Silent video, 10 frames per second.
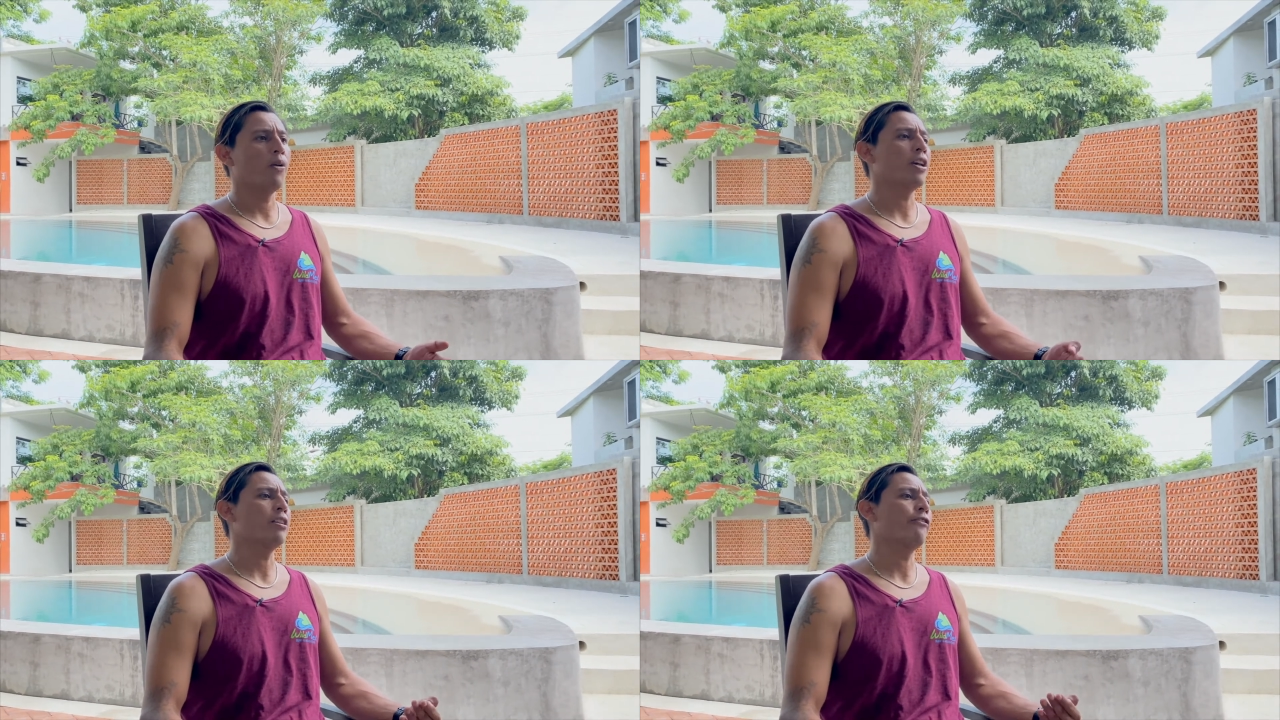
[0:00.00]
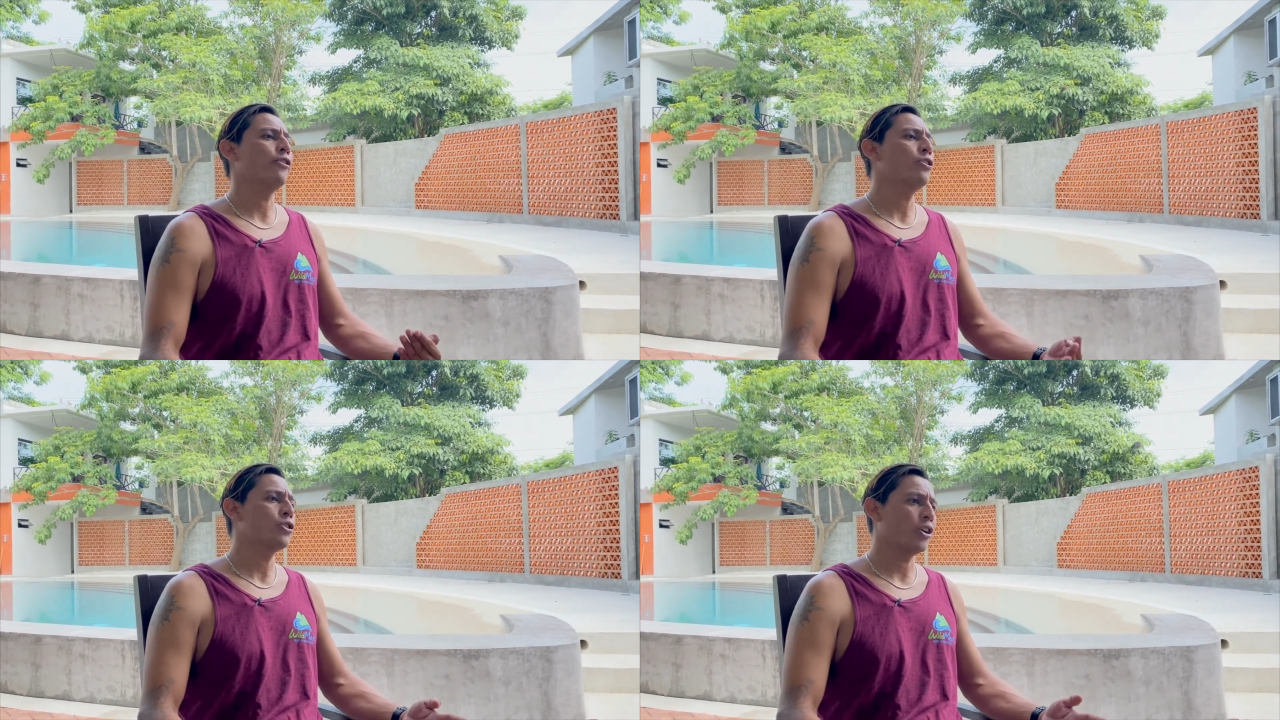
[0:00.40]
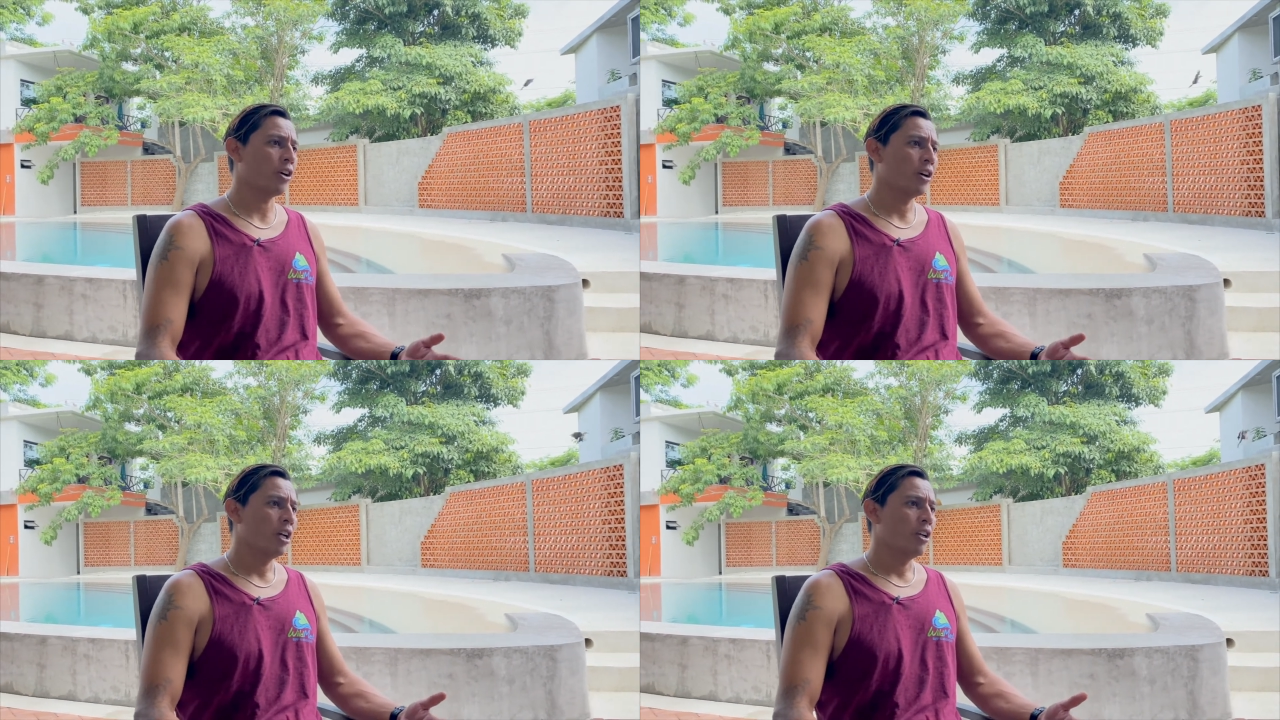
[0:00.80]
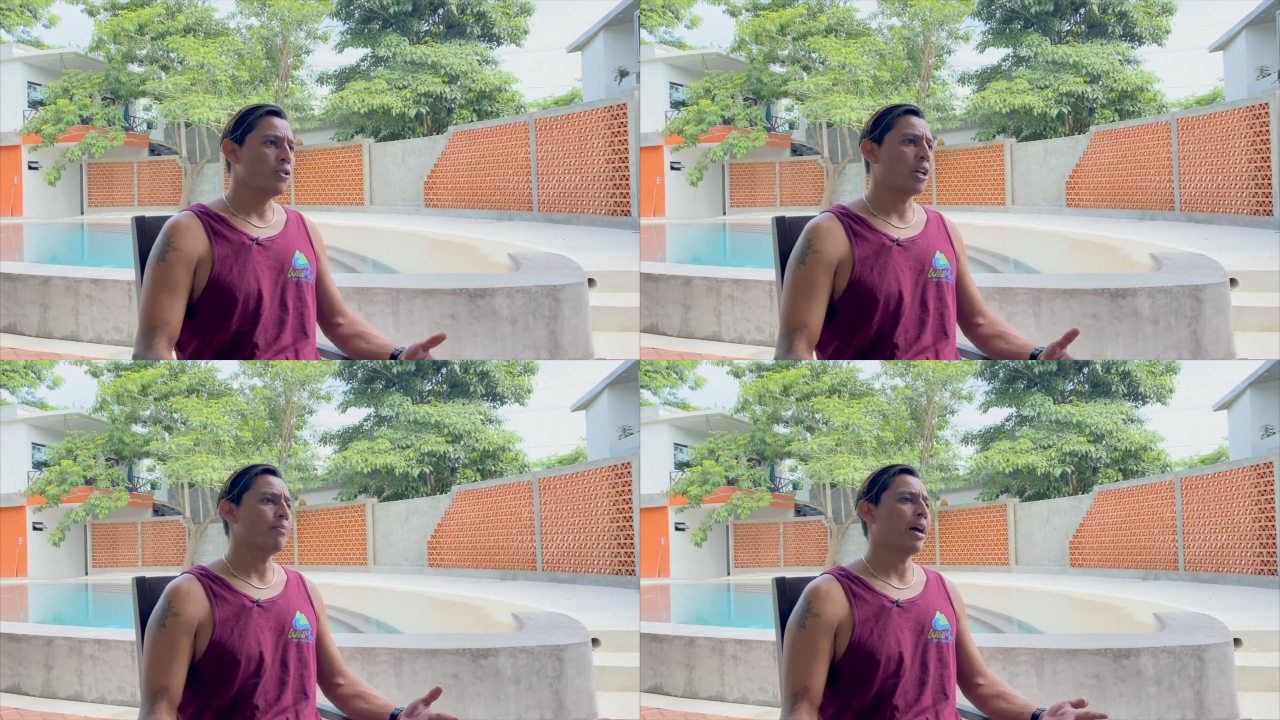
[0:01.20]
in the future you
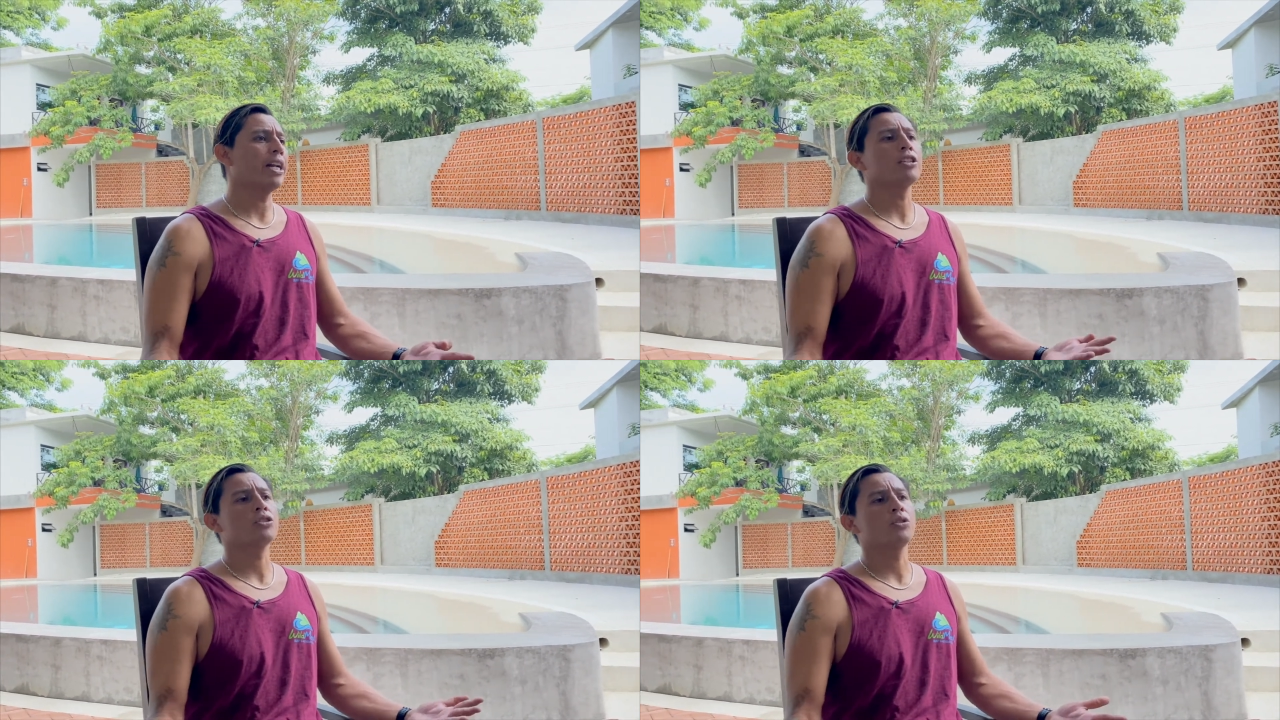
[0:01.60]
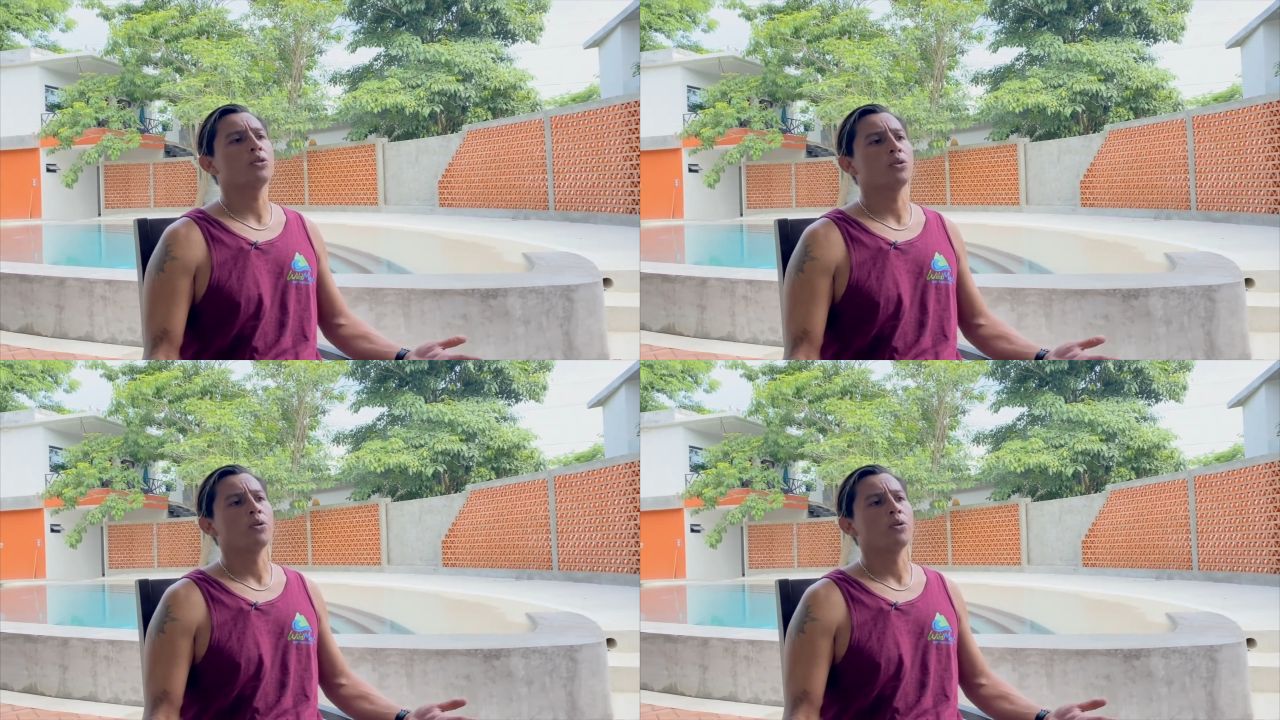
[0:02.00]
can manage to